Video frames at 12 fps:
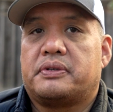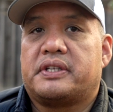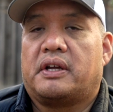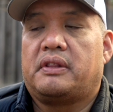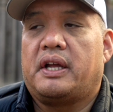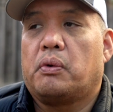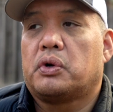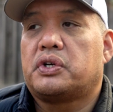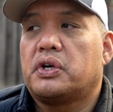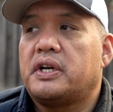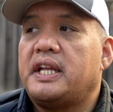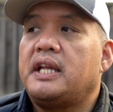So they were
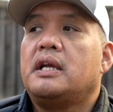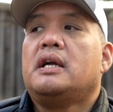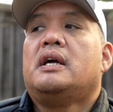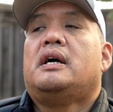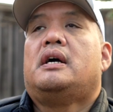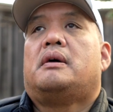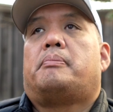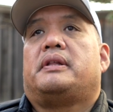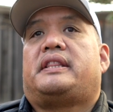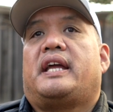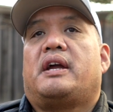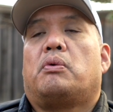dirty, but
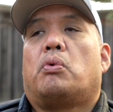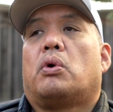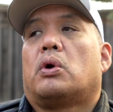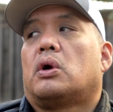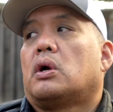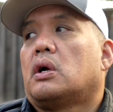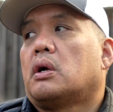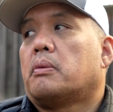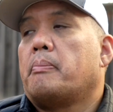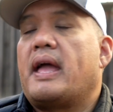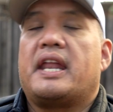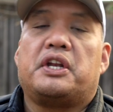they were
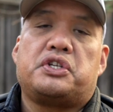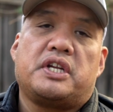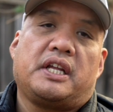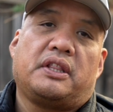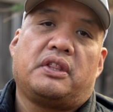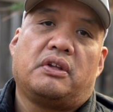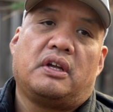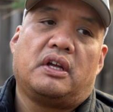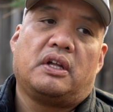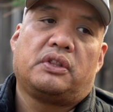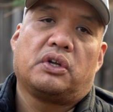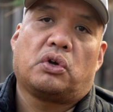managing
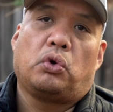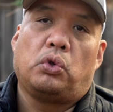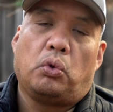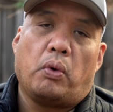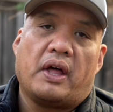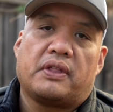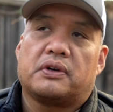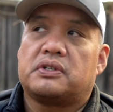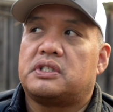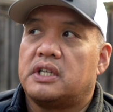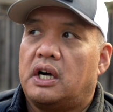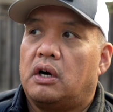the cool weather.
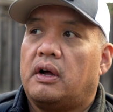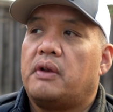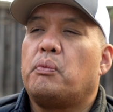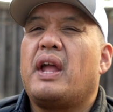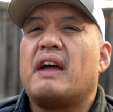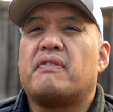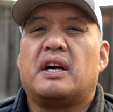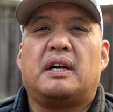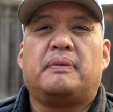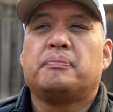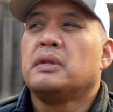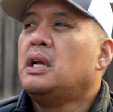So, and we have a
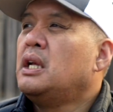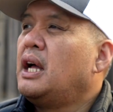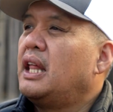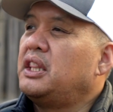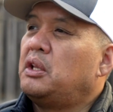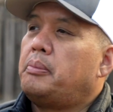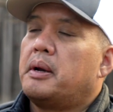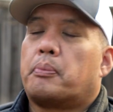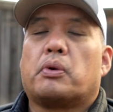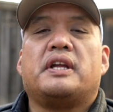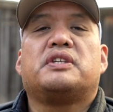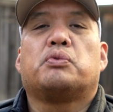little bit of
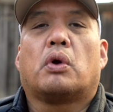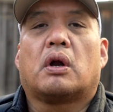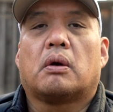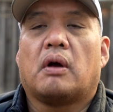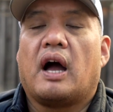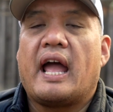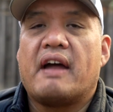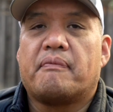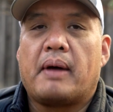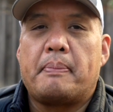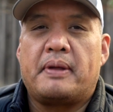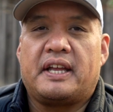breeze where I have
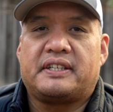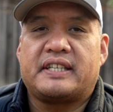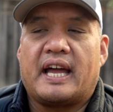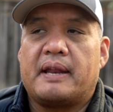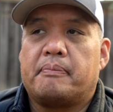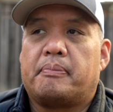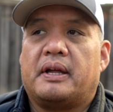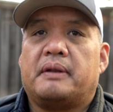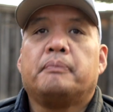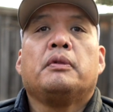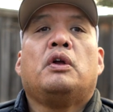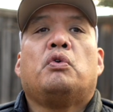my pigs at. But
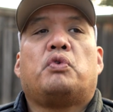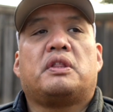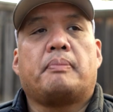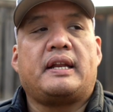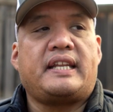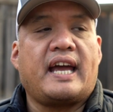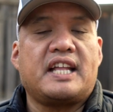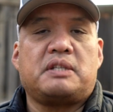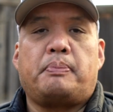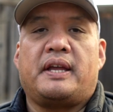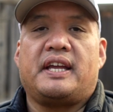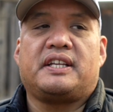with my dad's
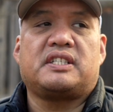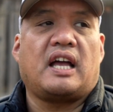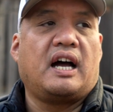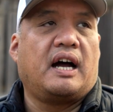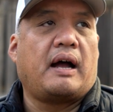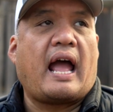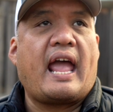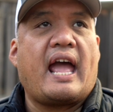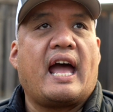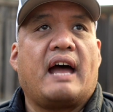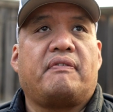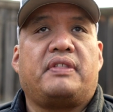pigs, I
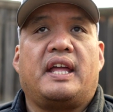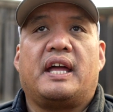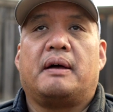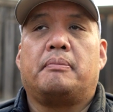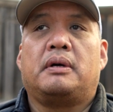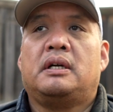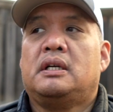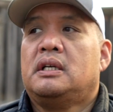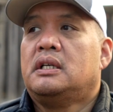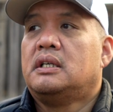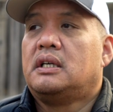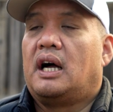have them,
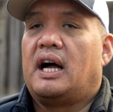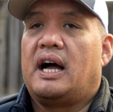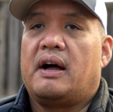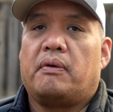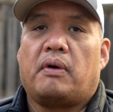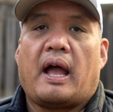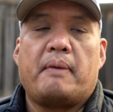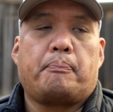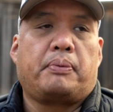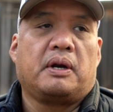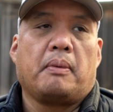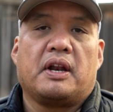I
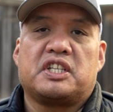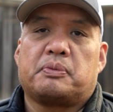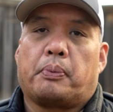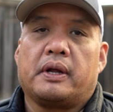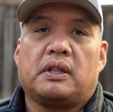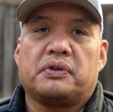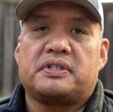put them on a sprinkler